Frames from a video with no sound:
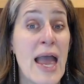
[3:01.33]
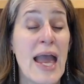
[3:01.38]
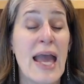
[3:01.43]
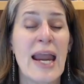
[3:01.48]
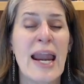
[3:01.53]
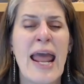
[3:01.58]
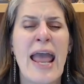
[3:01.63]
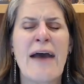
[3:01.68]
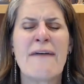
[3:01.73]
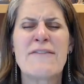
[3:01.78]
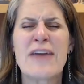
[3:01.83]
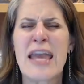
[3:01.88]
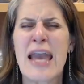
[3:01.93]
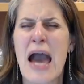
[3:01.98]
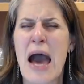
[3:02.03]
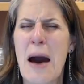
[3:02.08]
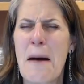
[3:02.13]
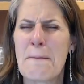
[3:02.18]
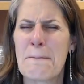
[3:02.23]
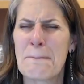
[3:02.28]
and having
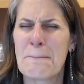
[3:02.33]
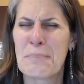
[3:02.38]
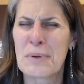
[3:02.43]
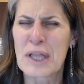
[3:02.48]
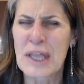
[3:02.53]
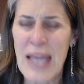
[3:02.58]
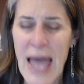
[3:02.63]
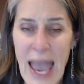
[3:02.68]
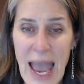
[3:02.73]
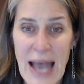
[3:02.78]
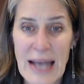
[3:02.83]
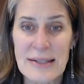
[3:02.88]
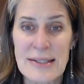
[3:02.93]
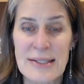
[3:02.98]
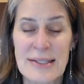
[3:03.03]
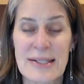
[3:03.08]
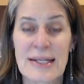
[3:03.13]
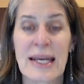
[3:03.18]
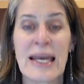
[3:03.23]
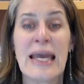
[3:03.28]
a
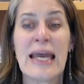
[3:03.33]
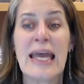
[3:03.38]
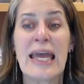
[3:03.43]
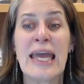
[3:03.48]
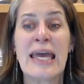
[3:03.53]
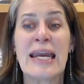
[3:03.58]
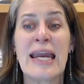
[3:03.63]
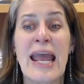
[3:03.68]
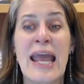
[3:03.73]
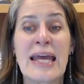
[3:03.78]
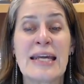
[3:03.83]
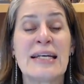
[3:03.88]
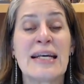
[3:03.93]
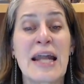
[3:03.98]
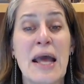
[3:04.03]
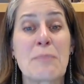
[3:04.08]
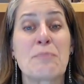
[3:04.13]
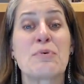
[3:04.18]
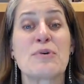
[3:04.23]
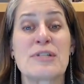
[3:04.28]
blast. It ended
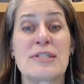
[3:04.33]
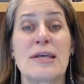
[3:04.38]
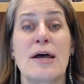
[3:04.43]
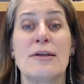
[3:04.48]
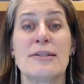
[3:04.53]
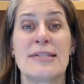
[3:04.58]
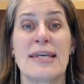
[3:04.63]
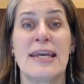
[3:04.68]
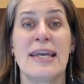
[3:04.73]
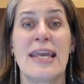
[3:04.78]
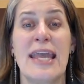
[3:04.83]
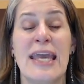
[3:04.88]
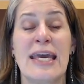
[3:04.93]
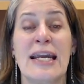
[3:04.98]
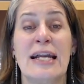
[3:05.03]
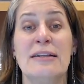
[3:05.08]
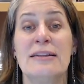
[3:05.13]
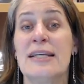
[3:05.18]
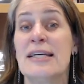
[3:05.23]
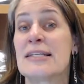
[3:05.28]
up resulting in
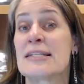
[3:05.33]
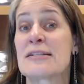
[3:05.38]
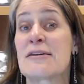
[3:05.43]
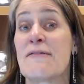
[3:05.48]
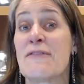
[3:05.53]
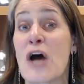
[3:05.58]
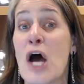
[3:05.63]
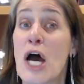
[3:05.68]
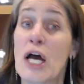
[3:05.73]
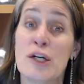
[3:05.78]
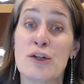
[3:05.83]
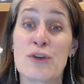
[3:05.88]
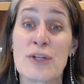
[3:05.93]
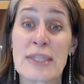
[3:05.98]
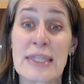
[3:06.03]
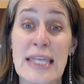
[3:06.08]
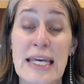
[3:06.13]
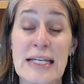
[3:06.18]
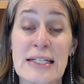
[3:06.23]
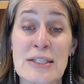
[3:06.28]
a list of
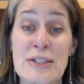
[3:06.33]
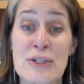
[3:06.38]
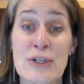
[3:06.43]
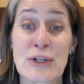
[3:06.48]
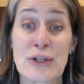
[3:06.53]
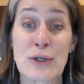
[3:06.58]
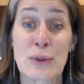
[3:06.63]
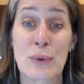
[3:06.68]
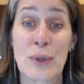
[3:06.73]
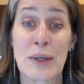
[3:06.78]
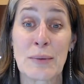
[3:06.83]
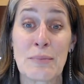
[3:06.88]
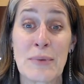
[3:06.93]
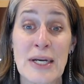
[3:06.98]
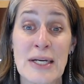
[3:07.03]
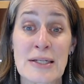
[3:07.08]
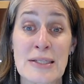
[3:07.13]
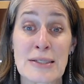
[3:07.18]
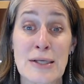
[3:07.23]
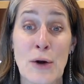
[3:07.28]
100 things to do in
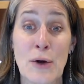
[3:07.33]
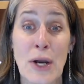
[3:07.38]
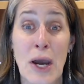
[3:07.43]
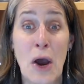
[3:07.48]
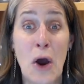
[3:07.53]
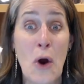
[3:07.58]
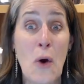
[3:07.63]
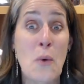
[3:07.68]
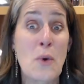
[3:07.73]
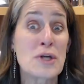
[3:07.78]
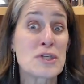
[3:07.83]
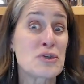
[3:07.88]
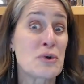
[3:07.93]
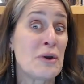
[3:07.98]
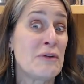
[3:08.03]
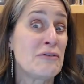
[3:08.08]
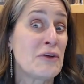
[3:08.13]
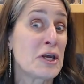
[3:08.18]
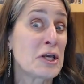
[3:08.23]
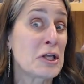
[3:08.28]
Minnesota, which
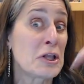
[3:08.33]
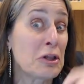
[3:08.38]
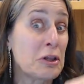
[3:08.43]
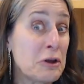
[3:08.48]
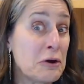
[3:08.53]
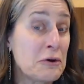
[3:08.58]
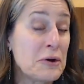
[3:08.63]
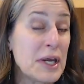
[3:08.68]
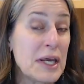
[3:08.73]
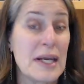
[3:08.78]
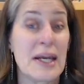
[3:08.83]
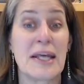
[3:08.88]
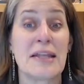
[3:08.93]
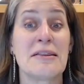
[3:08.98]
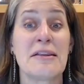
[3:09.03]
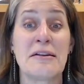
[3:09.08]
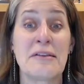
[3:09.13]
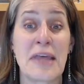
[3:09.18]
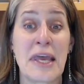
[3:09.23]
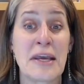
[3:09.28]
we've included in
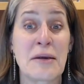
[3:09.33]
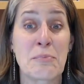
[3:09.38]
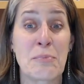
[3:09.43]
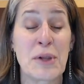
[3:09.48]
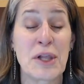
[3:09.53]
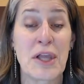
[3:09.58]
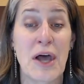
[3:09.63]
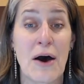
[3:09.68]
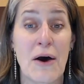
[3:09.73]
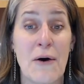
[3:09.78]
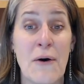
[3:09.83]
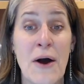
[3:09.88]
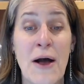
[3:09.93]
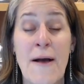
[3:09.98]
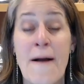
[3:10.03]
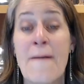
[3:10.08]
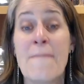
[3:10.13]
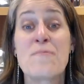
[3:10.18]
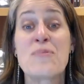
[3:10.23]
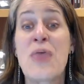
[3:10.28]
the link below,
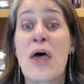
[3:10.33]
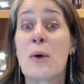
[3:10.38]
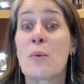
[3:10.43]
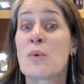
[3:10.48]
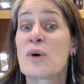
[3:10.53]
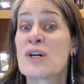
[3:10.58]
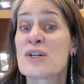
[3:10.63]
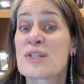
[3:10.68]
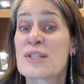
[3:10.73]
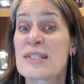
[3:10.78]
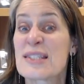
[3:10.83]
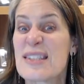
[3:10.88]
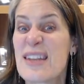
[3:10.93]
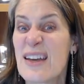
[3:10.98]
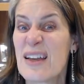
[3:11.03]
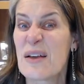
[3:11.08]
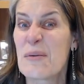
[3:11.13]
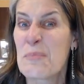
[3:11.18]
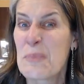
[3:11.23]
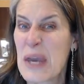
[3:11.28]
that we're
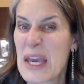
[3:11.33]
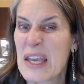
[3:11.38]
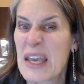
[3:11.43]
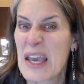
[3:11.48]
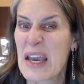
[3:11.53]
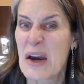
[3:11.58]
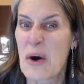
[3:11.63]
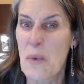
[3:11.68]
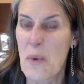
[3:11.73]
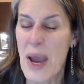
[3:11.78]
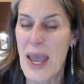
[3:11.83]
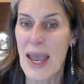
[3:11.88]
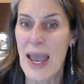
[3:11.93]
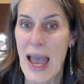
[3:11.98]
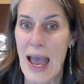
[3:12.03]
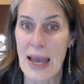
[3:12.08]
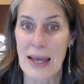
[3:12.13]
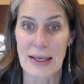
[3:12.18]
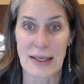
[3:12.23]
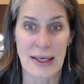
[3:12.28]
still picking away
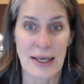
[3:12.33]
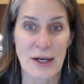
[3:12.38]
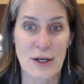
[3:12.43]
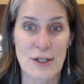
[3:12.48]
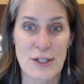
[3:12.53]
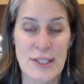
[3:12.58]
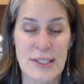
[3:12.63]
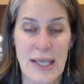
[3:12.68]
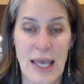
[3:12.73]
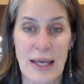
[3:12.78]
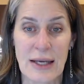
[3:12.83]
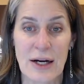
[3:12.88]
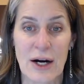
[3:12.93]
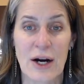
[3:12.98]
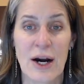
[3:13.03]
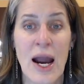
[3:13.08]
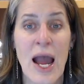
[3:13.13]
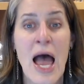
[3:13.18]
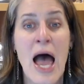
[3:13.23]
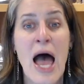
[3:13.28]
at years
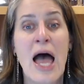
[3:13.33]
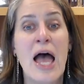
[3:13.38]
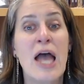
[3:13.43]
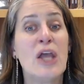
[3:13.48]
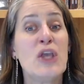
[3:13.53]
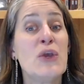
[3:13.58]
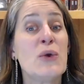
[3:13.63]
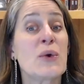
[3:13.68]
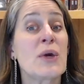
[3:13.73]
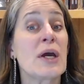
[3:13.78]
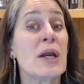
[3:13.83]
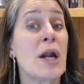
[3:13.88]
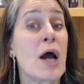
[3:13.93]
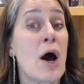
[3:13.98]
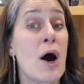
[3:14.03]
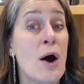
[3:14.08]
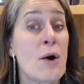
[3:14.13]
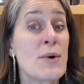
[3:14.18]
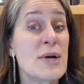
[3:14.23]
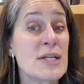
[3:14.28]
later. You can
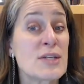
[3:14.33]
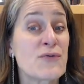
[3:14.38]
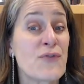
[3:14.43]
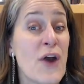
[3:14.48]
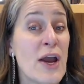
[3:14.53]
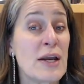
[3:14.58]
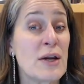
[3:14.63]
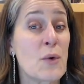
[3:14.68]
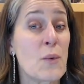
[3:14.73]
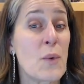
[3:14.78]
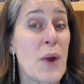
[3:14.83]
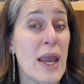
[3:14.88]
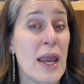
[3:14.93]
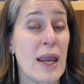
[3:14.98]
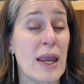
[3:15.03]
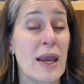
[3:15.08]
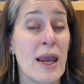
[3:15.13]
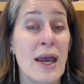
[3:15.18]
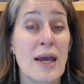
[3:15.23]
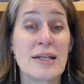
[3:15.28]
always find a
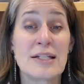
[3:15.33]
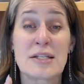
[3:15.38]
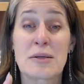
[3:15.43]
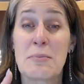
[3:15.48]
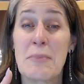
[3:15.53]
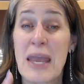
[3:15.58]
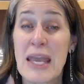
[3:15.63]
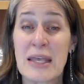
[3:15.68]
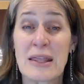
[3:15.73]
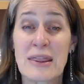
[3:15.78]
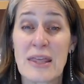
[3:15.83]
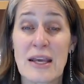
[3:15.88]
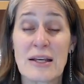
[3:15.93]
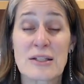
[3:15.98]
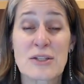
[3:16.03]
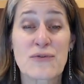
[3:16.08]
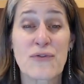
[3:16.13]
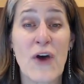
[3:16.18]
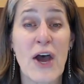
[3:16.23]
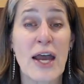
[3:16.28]
way to make
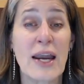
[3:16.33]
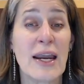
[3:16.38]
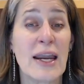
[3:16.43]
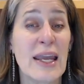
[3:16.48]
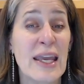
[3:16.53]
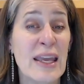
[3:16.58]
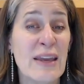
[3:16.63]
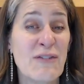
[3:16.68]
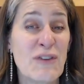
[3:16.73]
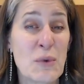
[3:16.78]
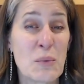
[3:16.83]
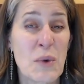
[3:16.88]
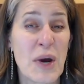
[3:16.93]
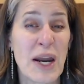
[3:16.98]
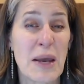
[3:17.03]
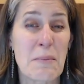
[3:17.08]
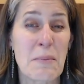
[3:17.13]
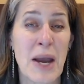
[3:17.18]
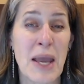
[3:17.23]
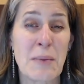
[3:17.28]
things fun, even when
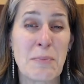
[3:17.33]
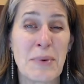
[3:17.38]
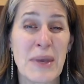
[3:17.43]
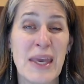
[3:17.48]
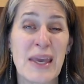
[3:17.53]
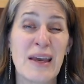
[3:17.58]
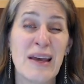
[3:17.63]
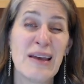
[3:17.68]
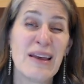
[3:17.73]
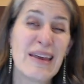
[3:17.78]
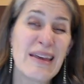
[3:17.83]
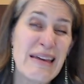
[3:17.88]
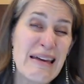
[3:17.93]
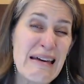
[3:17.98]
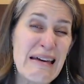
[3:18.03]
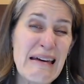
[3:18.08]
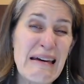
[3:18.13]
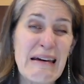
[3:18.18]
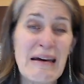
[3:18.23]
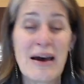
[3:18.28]
it might be
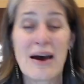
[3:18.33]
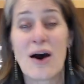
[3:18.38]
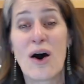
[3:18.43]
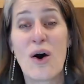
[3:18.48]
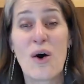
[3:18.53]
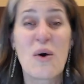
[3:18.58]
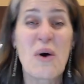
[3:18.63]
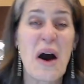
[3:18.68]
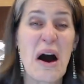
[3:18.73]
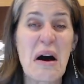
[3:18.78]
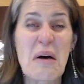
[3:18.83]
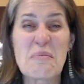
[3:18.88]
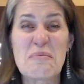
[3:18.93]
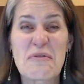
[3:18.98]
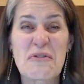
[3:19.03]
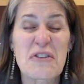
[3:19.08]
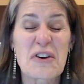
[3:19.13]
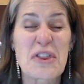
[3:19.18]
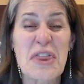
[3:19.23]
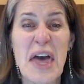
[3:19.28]
ho-hum
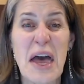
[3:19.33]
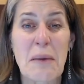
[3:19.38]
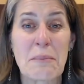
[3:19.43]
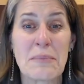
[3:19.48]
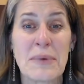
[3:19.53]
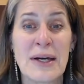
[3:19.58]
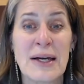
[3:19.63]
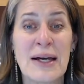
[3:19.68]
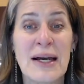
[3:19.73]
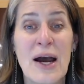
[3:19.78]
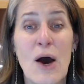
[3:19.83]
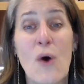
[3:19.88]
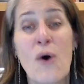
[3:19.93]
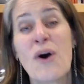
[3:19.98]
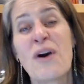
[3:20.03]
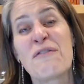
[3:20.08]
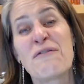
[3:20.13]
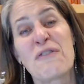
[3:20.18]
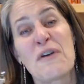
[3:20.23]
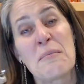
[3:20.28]
for them
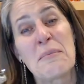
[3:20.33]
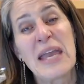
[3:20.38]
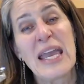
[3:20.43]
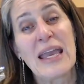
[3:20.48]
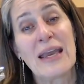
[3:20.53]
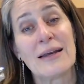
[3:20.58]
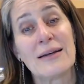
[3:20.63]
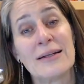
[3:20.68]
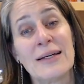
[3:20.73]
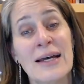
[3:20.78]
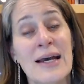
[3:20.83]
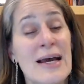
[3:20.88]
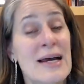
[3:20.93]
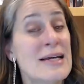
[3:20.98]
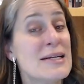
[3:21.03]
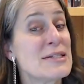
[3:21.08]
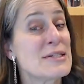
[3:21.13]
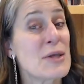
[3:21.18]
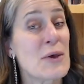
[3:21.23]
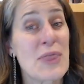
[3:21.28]
or for me.
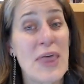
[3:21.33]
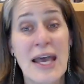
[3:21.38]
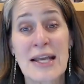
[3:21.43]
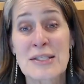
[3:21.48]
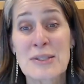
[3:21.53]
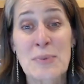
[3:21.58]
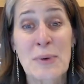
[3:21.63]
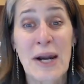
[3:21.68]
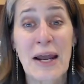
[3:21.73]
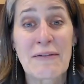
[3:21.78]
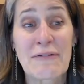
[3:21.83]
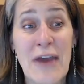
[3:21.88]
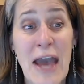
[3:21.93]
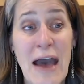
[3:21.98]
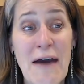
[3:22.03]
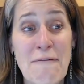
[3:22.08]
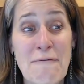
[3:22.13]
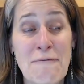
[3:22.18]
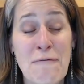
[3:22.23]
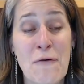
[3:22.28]
So that's what I've
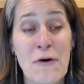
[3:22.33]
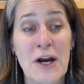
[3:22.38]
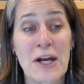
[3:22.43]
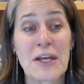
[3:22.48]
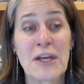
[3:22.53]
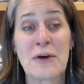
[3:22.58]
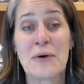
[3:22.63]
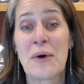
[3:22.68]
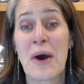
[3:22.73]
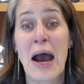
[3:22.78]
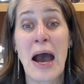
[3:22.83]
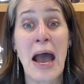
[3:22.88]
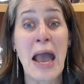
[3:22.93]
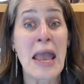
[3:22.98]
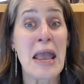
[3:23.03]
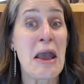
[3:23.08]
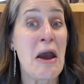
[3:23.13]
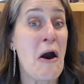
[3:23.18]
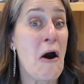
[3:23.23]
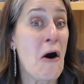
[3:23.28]
got for you.
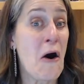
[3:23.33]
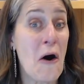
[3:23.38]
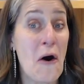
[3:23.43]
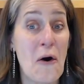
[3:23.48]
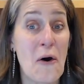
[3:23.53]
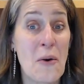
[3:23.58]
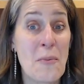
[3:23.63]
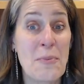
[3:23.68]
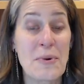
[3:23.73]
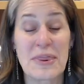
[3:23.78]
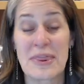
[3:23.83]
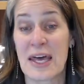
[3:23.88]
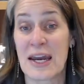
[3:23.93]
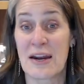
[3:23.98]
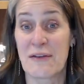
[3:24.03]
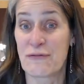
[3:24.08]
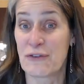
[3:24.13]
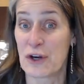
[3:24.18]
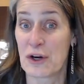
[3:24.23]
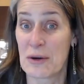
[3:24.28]
I hope that
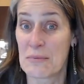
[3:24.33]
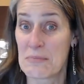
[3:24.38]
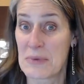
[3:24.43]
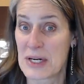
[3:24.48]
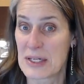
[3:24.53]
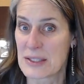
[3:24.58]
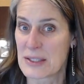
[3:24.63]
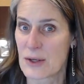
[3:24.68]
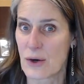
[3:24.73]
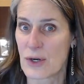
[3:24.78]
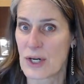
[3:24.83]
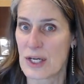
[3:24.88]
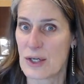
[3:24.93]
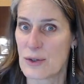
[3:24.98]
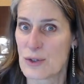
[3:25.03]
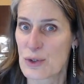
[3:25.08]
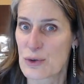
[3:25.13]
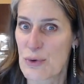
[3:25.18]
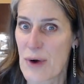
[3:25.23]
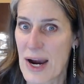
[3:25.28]
if you're in Minnesota, you
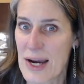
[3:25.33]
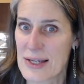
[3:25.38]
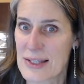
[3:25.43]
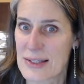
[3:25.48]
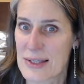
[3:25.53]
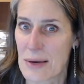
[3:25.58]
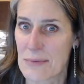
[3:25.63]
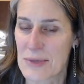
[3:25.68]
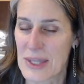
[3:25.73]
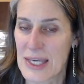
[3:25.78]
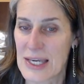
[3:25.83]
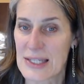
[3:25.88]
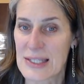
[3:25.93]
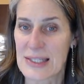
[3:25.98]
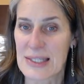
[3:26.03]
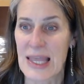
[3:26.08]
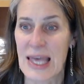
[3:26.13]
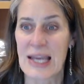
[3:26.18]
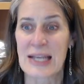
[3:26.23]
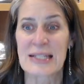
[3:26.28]
try some of these
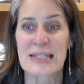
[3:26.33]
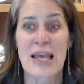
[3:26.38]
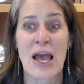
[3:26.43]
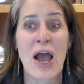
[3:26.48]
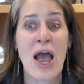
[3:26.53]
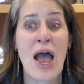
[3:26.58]
things,